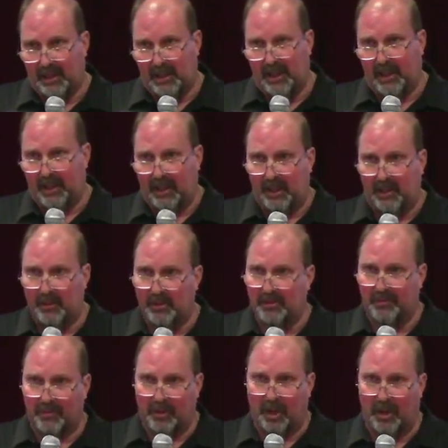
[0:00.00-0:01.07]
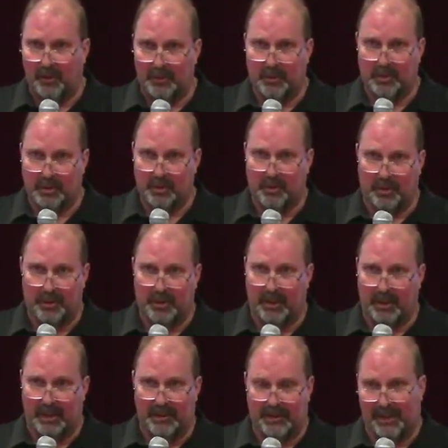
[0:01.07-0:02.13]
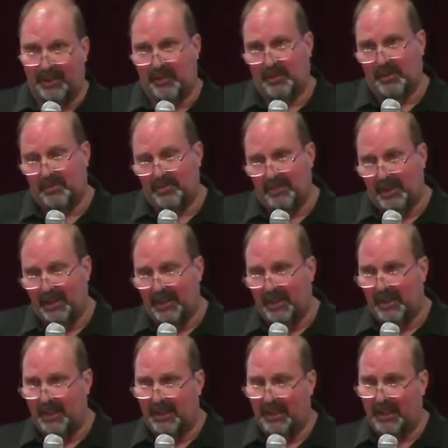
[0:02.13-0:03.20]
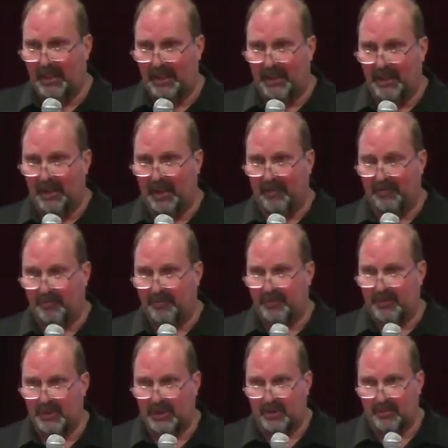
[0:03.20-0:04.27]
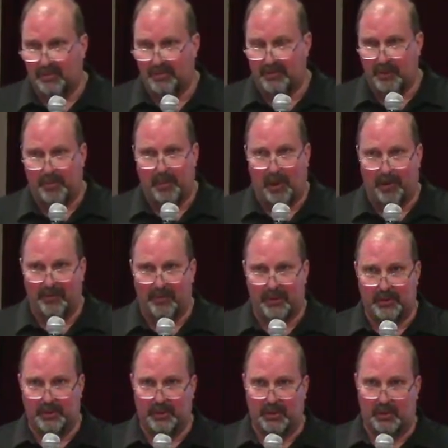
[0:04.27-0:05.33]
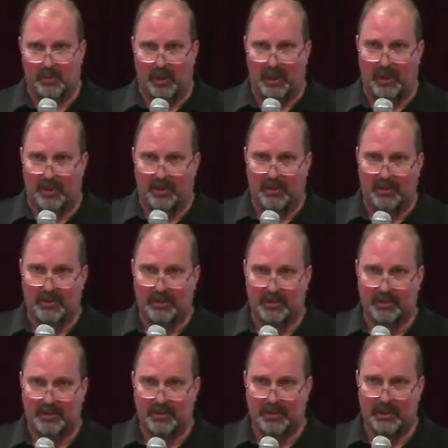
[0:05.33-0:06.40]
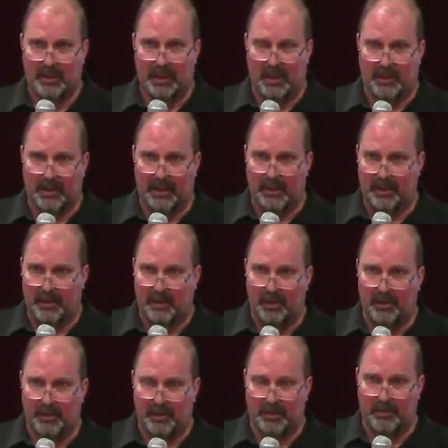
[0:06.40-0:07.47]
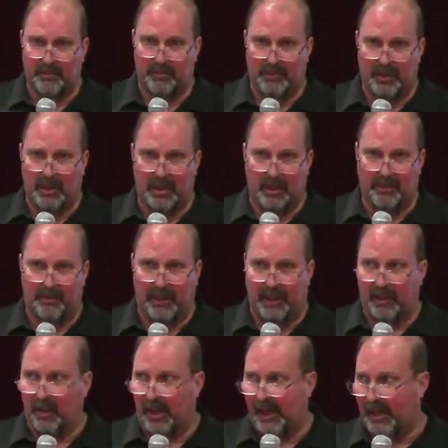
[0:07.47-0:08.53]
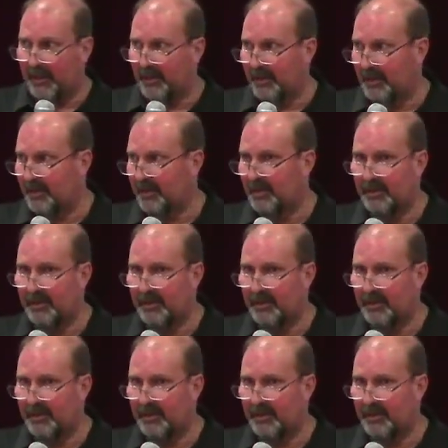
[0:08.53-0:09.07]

And they use them for all sorts of things. They use them in, on some football fields as well uh, that use uh, fake grass.